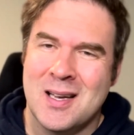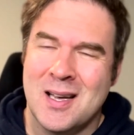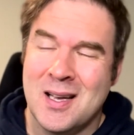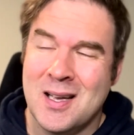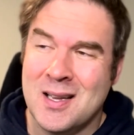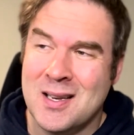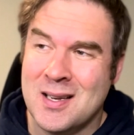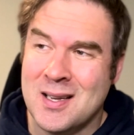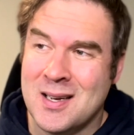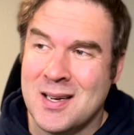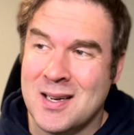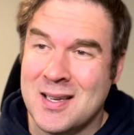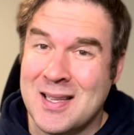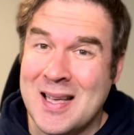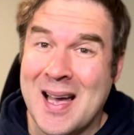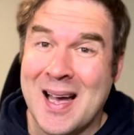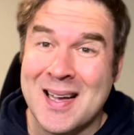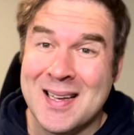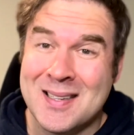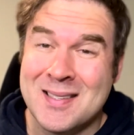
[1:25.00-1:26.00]
And
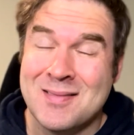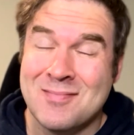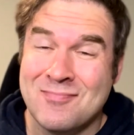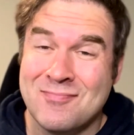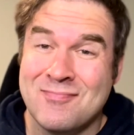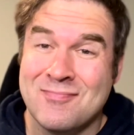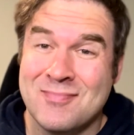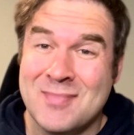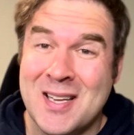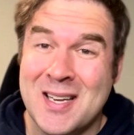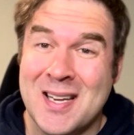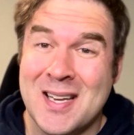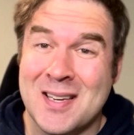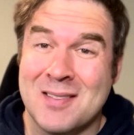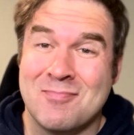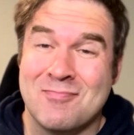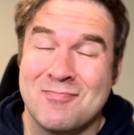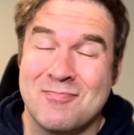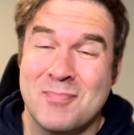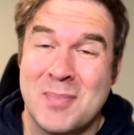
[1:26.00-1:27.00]
yeah, he
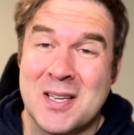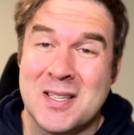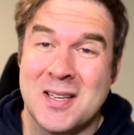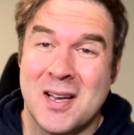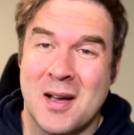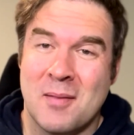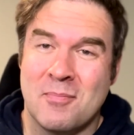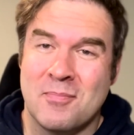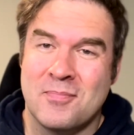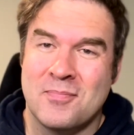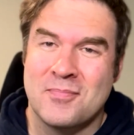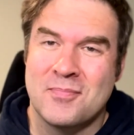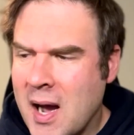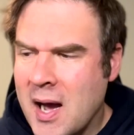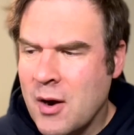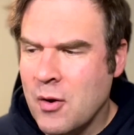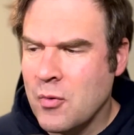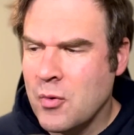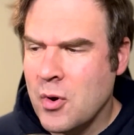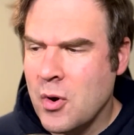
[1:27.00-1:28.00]
did, big time.
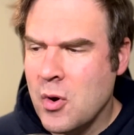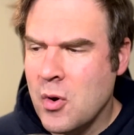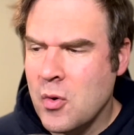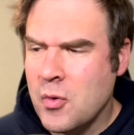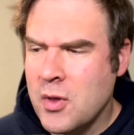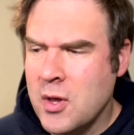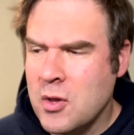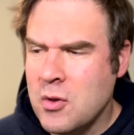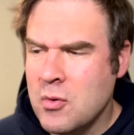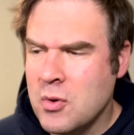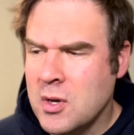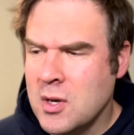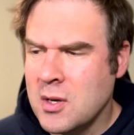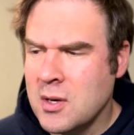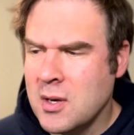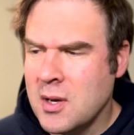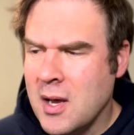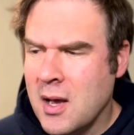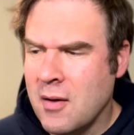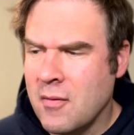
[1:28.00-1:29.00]
I don't know that you
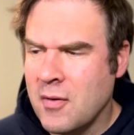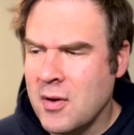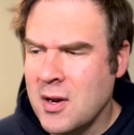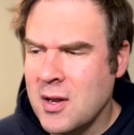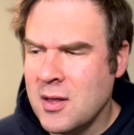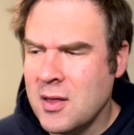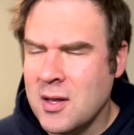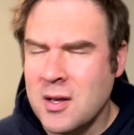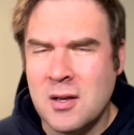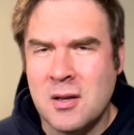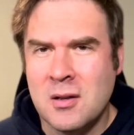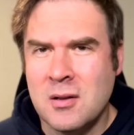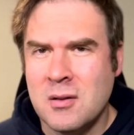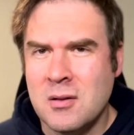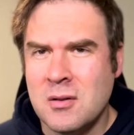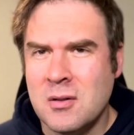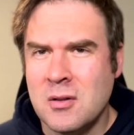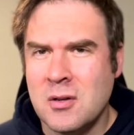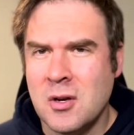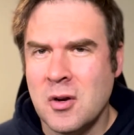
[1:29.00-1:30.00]
can have
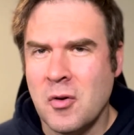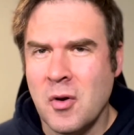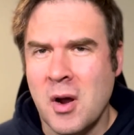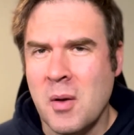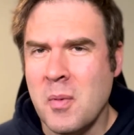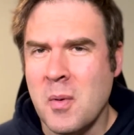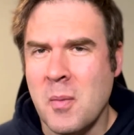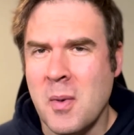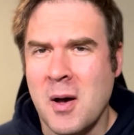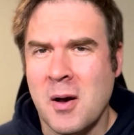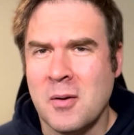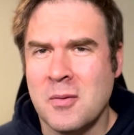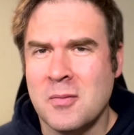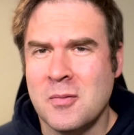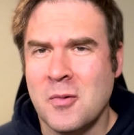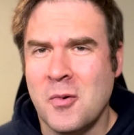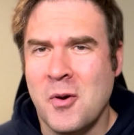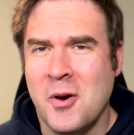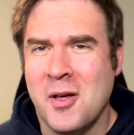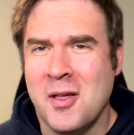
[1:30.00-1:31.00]
anything to gripe about
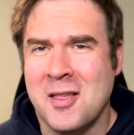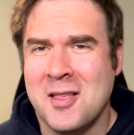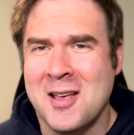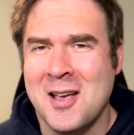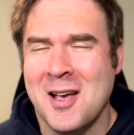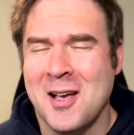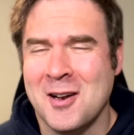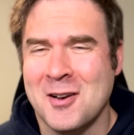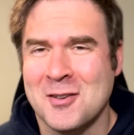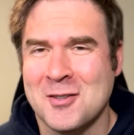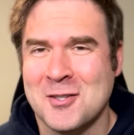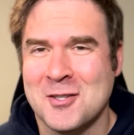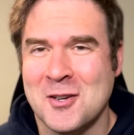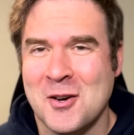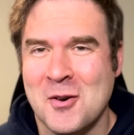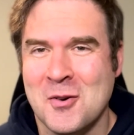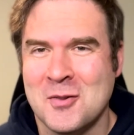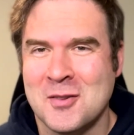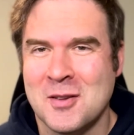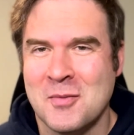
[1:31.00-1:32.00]
with Daniel
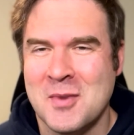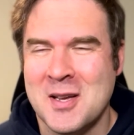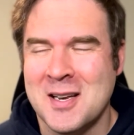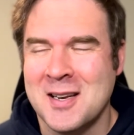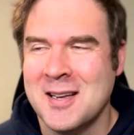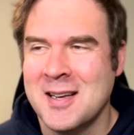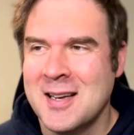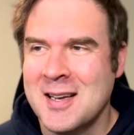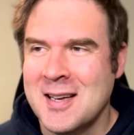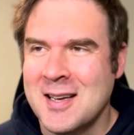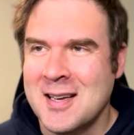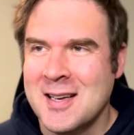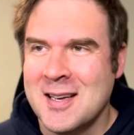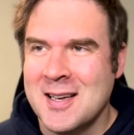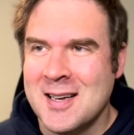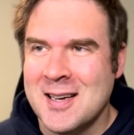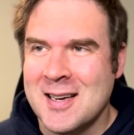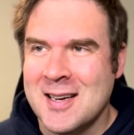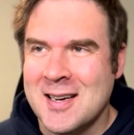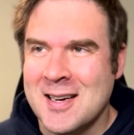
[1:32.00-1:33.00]
Jones. I mean,
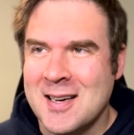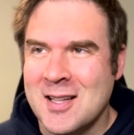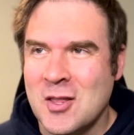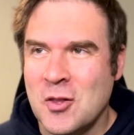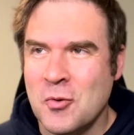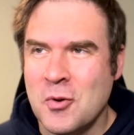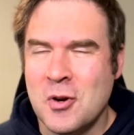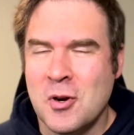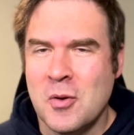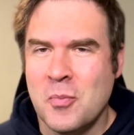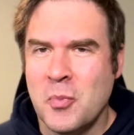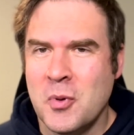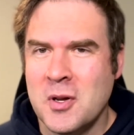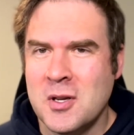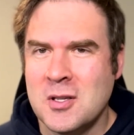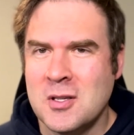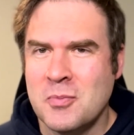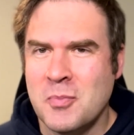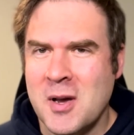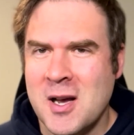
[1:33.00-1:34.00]
300
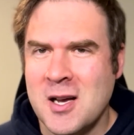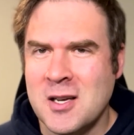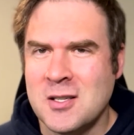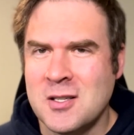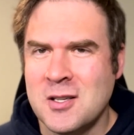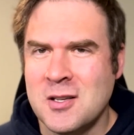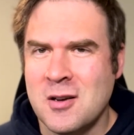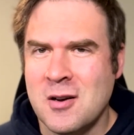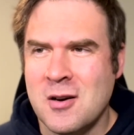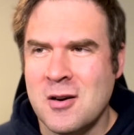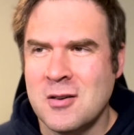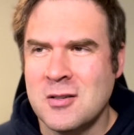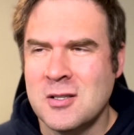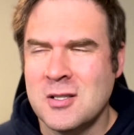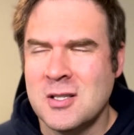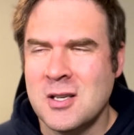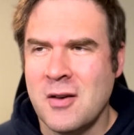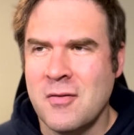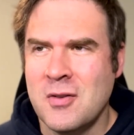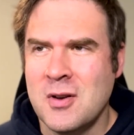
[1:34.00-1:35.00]
plus passing yards,
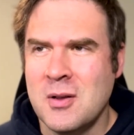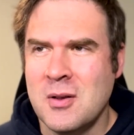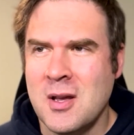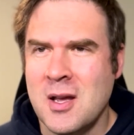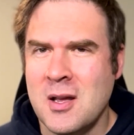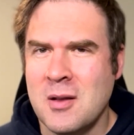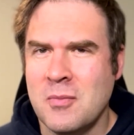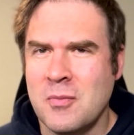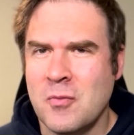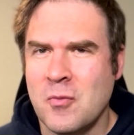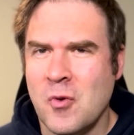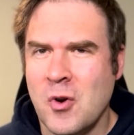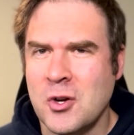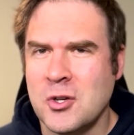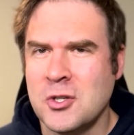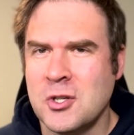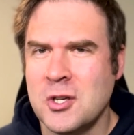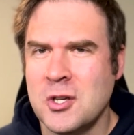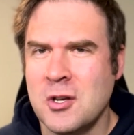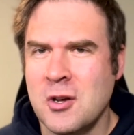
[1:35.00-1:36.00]
78
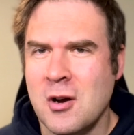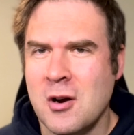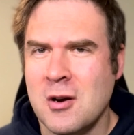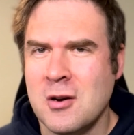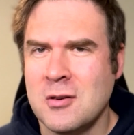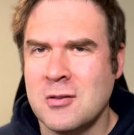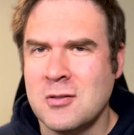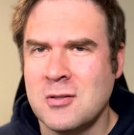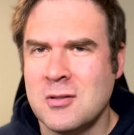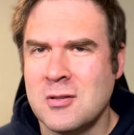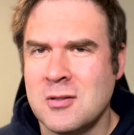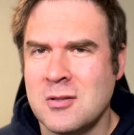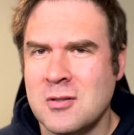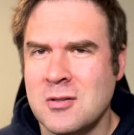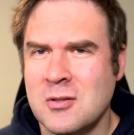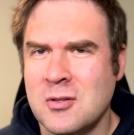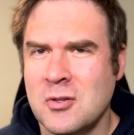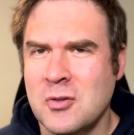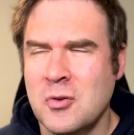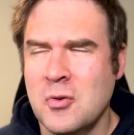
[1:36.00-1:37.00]
rushing yards,
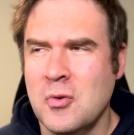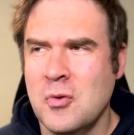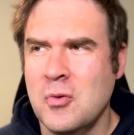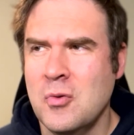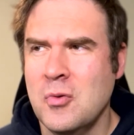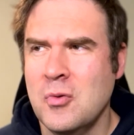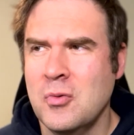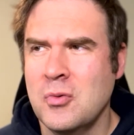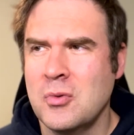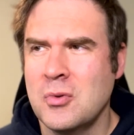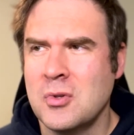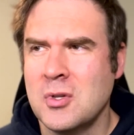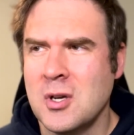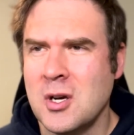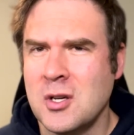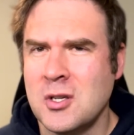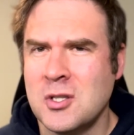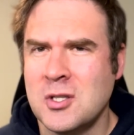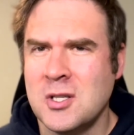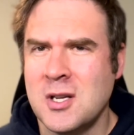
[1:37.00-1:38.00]
2
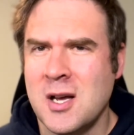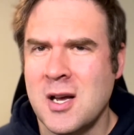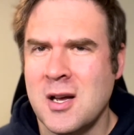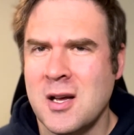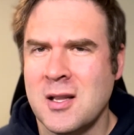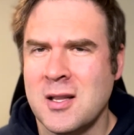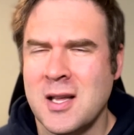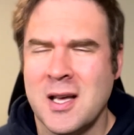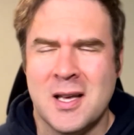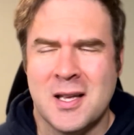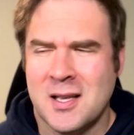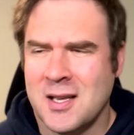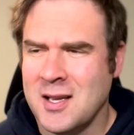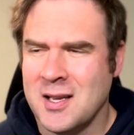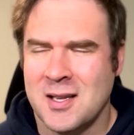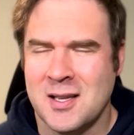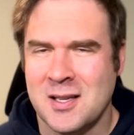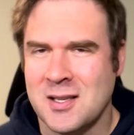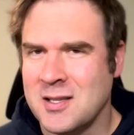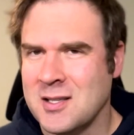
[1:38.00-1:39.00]
touchdowns. Like,
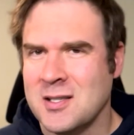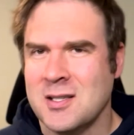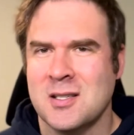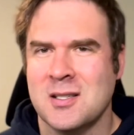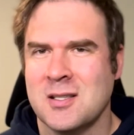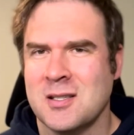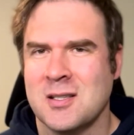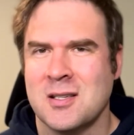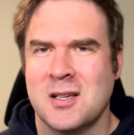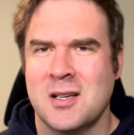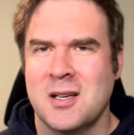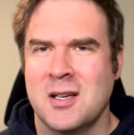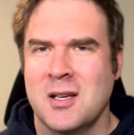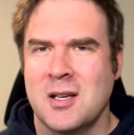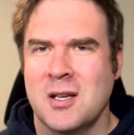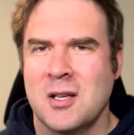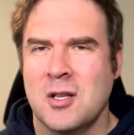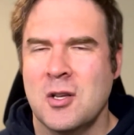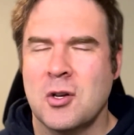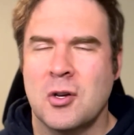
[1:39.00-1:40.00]
it's just,
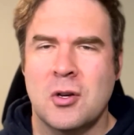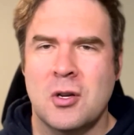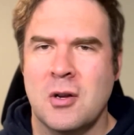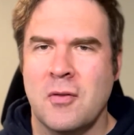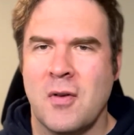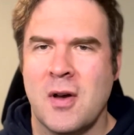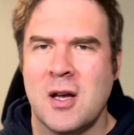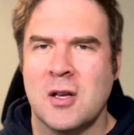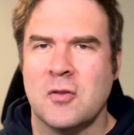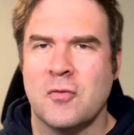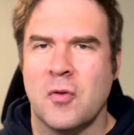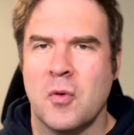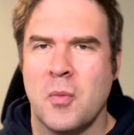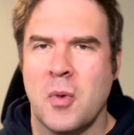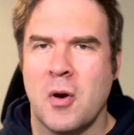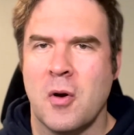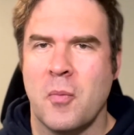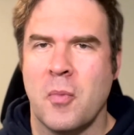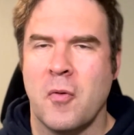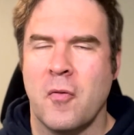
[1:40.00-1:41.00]
you couldn't have asked for a
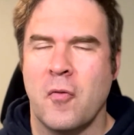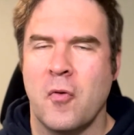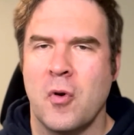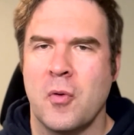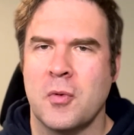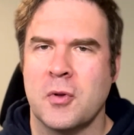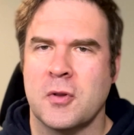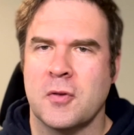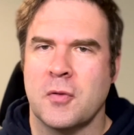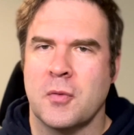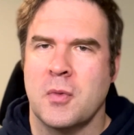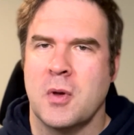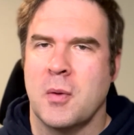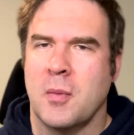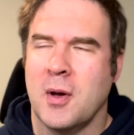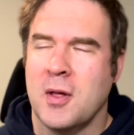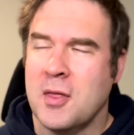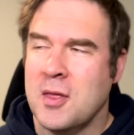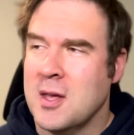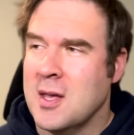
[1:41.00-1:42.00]
better performance from
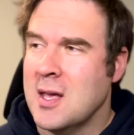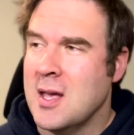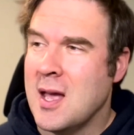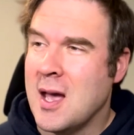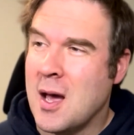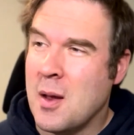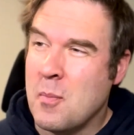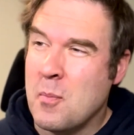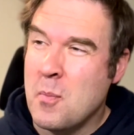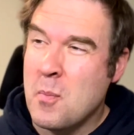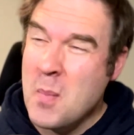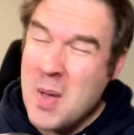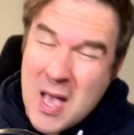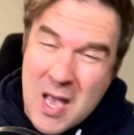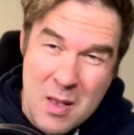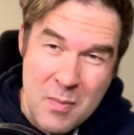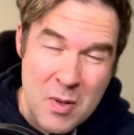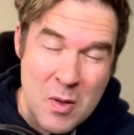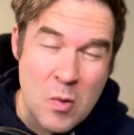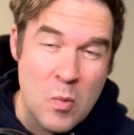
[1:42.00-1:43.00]
him. I think he had
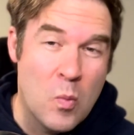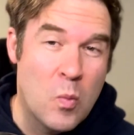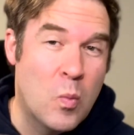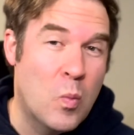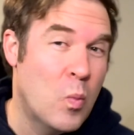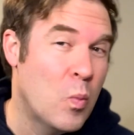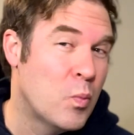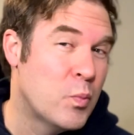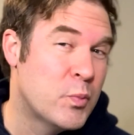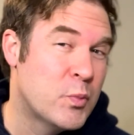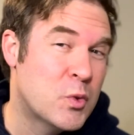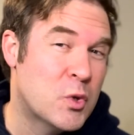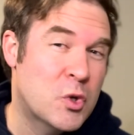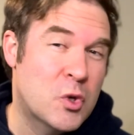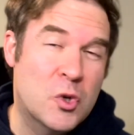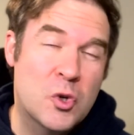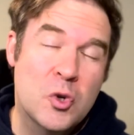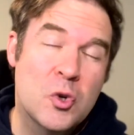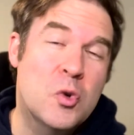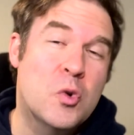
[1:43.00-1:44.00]
maybe
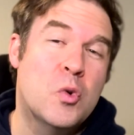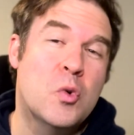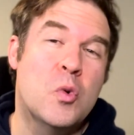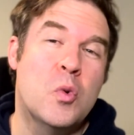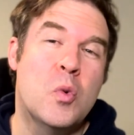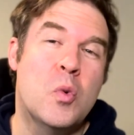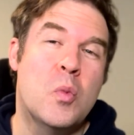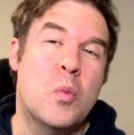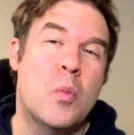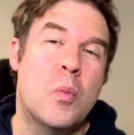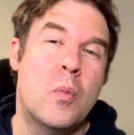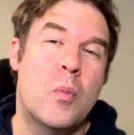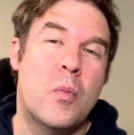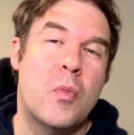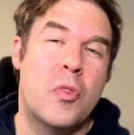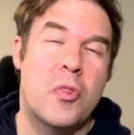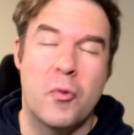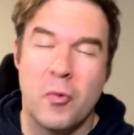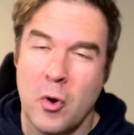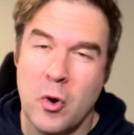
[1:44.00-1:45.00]
2
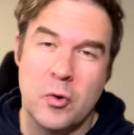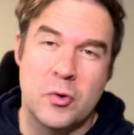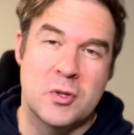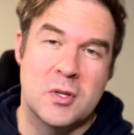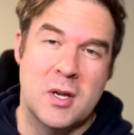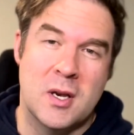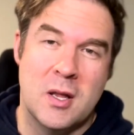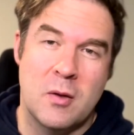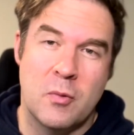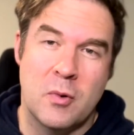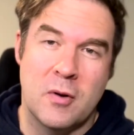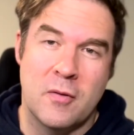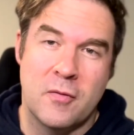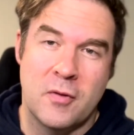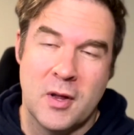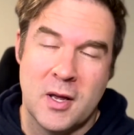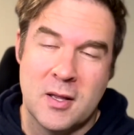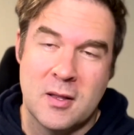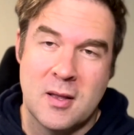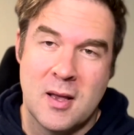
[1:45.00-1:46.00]
throws that he would
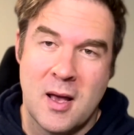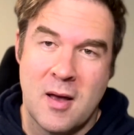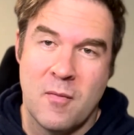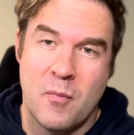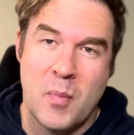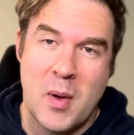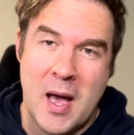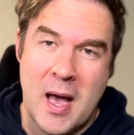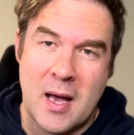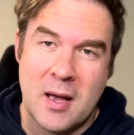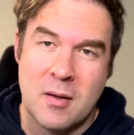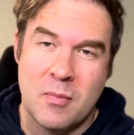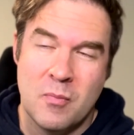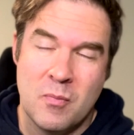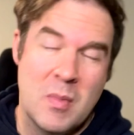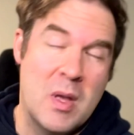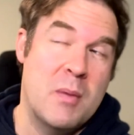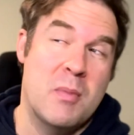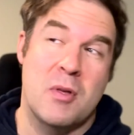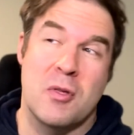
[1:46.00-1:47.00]
have liked to have back,
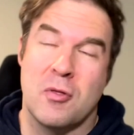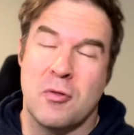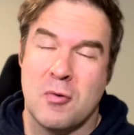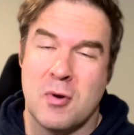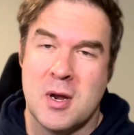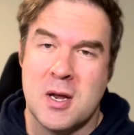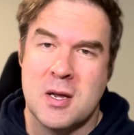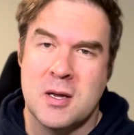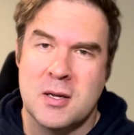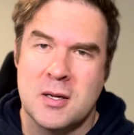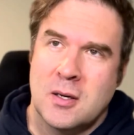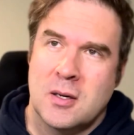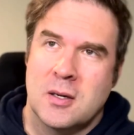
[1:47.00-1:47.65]
maybe 3.